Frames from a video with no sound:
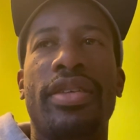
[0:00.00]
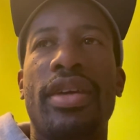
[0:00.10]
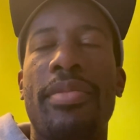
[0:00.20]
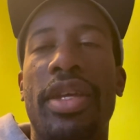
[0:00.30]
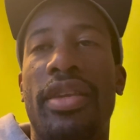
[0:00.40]

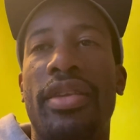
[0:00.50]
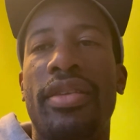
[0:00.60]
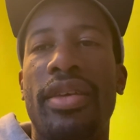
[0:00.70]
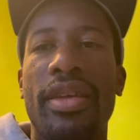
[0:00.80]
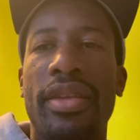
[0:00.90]
I mean,
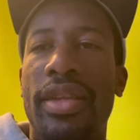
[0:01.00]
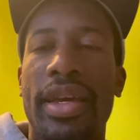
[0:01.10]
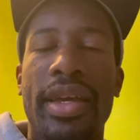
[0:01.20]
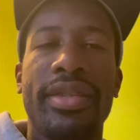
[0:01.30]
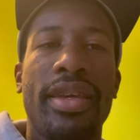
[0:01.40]

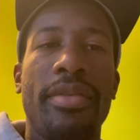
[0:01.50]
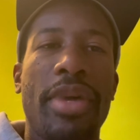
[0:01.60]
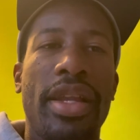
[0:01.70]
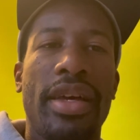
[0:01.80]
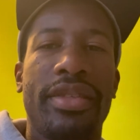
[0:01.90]
like I said in
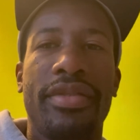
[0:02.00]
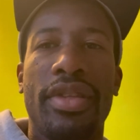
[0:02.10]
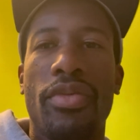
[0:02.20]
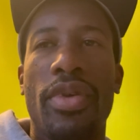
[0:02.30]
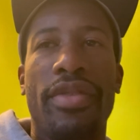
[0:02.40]
my last,
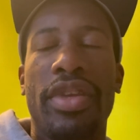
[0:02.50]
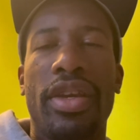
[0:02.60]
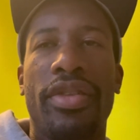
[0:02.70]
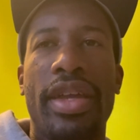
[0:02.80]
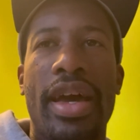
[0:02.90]
the one
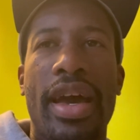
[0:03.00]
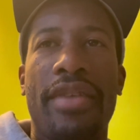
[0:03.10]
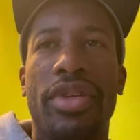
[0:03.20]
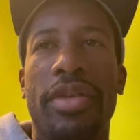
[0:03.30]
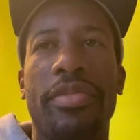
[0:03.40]
video that I have
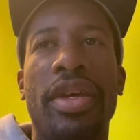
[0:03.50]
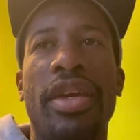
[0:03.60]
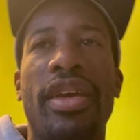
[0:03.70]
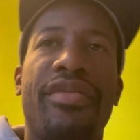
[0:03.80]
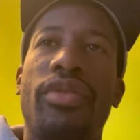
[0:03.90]
on him,
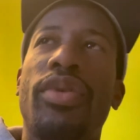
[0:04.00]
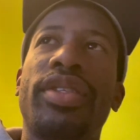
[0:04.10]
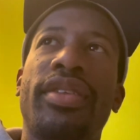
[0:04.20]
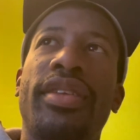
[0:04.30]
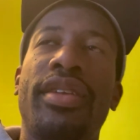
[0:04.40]
if it
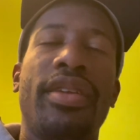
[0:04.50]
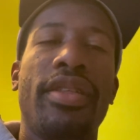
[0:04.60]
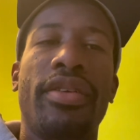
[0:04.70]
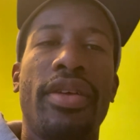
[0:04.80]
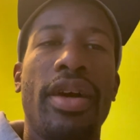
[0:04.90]
wasn't in
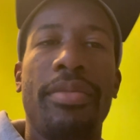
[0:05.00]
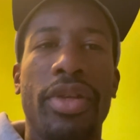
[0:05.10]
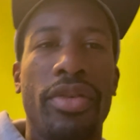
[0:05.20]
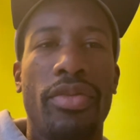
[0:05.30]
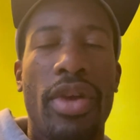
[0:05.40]
another
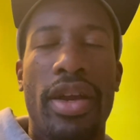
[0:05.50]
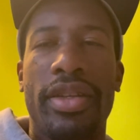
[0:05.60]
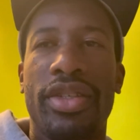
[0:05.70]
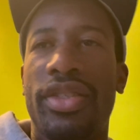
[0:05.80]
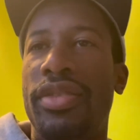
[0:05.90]
upload where I
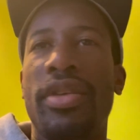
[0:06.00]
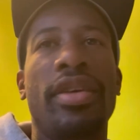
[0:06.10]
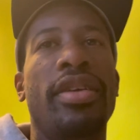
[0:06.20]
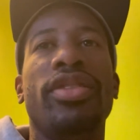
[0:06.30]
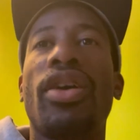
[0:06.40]
just
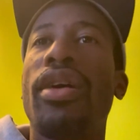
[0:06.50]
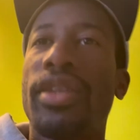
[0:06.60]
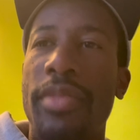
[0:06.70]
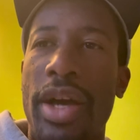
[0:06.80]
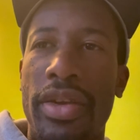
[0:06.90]
talked
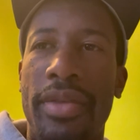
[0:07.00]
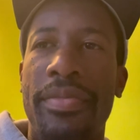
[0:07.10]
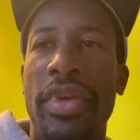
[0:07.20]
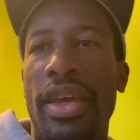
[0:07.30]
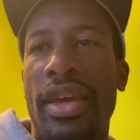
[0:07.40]
about him,
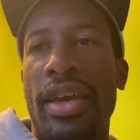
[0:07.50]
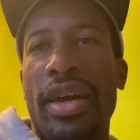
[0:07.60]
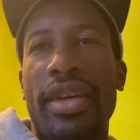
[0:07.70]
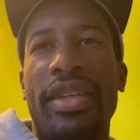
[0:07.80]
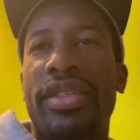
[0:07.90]

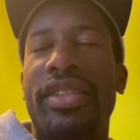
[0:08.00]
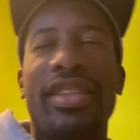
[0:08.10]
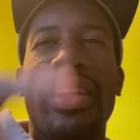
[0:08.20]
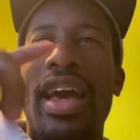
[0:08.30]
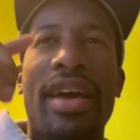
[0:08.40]
he just
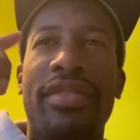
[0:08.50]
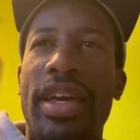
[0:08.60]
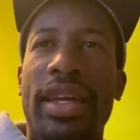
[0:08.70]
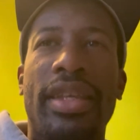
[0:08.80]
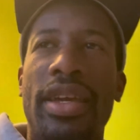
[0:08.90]
didn't have
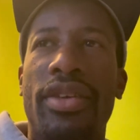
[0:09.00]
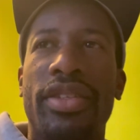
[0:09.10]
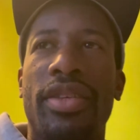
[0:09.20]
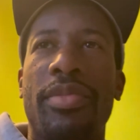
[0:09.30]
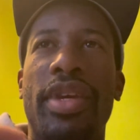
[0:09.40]
that gear
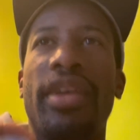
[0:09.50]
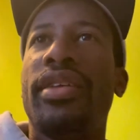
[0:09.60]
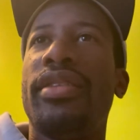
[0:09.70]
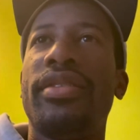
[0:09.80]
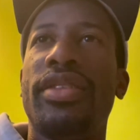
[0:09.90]
to me
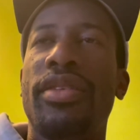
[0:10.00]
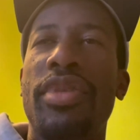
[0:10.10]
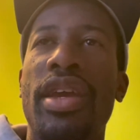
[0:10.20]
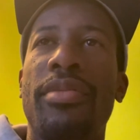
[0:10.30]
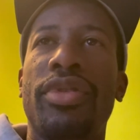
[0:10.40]
to
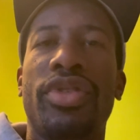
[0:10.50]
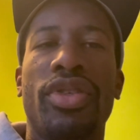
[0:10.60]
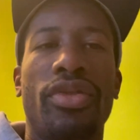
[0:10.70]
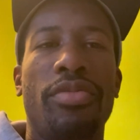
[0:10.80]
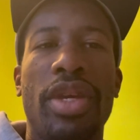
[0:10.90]
be able
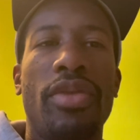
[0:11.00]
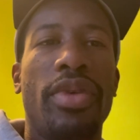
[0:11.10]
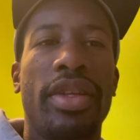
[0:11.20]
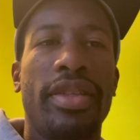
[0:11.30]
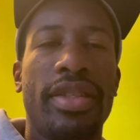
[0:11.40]
to beat
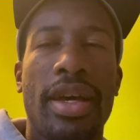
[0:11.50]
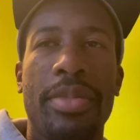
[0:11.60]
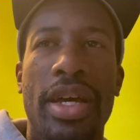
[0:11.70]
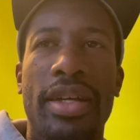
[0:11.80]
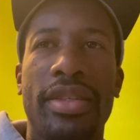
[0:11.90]
one of the top
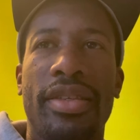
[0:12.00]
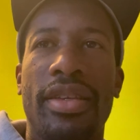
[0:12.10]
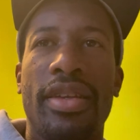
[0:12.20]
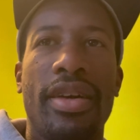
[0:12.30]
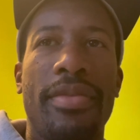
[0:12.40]
guys.
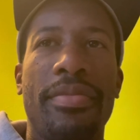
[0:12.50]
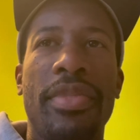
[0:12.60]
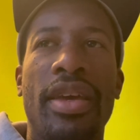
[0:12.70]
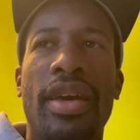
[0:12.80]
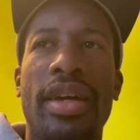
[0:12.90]
And
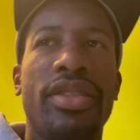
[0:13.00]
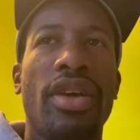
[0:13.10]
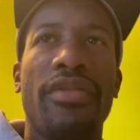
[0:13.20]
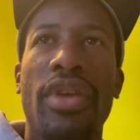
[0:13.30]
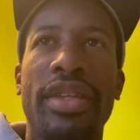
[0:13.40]
I saw
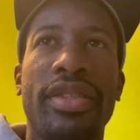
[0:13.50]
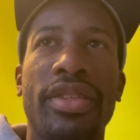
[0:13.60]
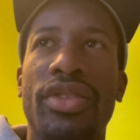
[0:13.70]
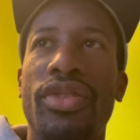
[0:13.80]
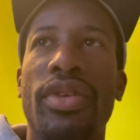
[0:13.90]

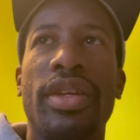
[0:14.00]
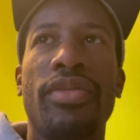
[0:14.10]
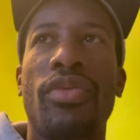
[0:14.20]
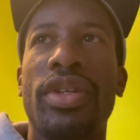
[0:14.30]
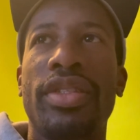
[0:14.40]
Francis do
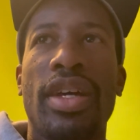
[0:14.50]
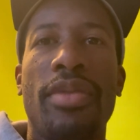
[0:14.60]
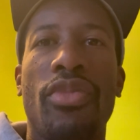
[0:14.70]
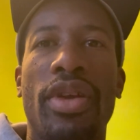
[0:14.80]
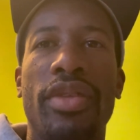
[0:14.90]
it one
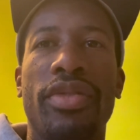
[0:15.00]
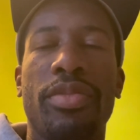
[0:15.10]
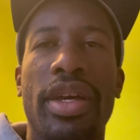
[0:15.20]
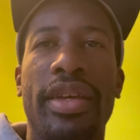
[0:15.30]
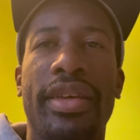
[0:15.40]
time where he was
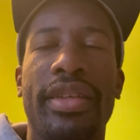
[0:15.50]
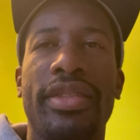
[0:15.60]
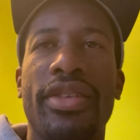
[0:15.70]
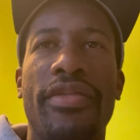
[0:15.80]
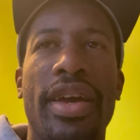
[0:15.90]
playing
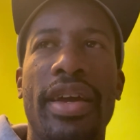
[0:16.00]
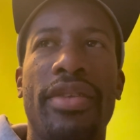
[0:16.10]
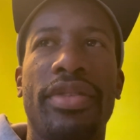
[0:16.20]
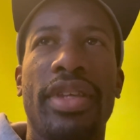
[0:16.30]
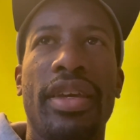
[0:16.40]
against Novak. I
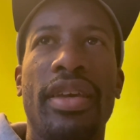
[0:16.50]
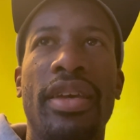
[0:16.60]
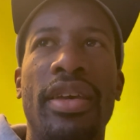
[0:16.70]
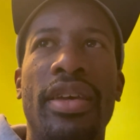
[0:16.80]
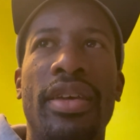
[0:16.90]
don't think
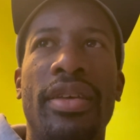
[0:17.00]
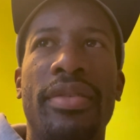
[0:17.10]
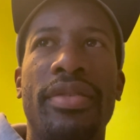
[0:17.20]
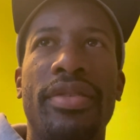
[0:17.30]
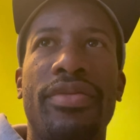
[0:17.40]

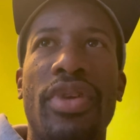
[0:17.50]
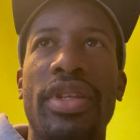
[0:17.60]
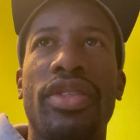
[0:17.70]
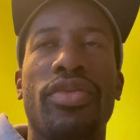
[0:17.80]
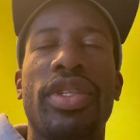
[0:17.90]

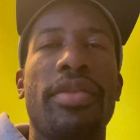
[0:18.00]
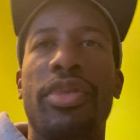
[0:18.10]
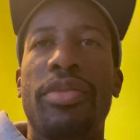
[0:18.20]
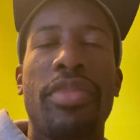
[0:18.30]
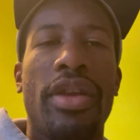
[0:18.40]
Francis was
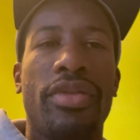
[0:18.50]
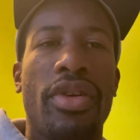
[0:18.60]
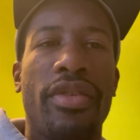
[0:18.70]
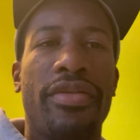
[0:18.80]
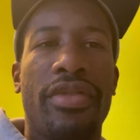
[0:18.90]
able to, I don't
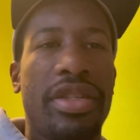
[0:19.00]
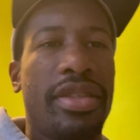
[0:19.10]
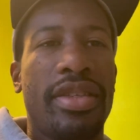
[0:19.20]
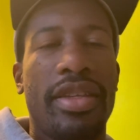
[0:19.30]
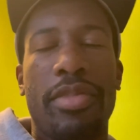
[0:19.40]
know if
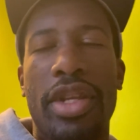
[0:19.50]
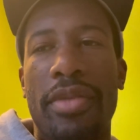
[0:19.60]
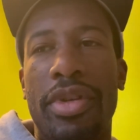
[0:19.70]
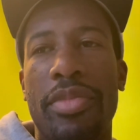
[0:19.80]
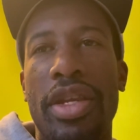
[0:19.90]
Francis has been
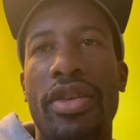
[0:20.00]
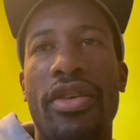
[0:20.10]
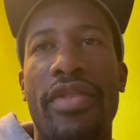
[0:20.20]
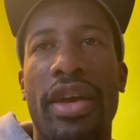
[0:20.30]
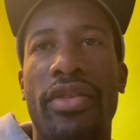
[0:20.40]
able to beat
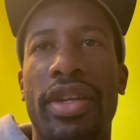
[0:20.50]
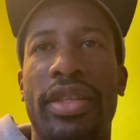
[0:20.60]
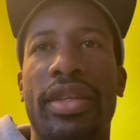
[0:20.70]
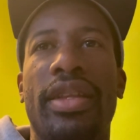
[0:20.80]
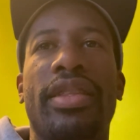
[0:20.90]
Novak or
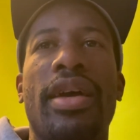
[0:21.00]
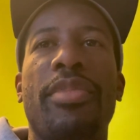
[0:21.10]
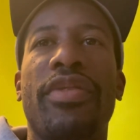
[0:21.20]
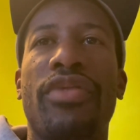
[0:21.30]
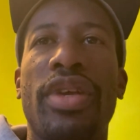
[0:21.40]
anything like that,
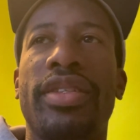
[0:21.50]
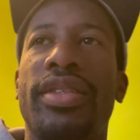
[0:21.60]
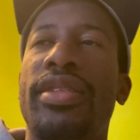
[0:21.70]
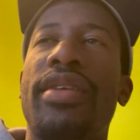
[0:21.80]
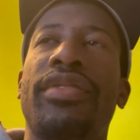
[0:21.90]
but
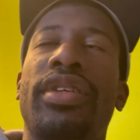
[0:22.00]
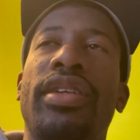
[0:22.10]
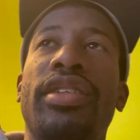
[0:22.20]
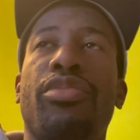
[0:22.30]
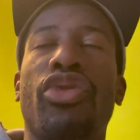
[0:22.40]
Francis definitely
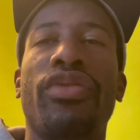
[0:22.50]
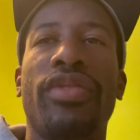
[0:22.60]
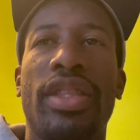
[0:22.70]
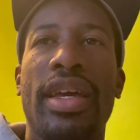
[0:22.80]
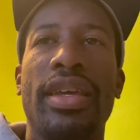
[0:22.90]
has
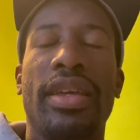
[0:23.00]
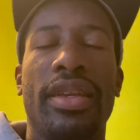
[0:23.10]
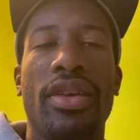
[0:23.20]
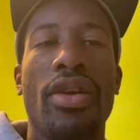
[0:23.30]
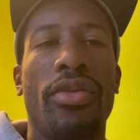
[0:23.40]
proven that he
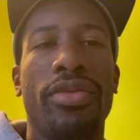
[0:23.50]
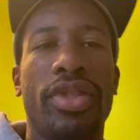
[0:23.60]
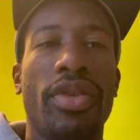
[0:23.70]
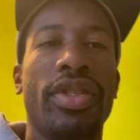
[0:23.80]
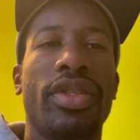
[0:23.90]
can go
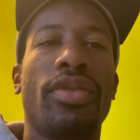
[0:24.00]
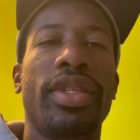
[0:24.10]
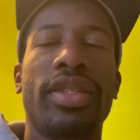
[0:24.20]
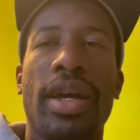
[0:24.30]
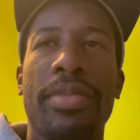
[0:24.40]
toe to toe with
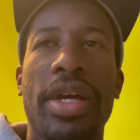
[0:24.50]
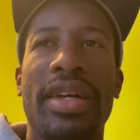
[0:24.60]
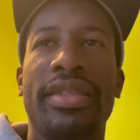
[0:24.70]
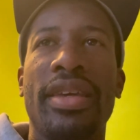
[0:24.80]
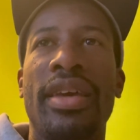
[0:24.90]
the top
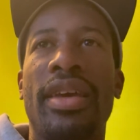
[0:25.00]
guys.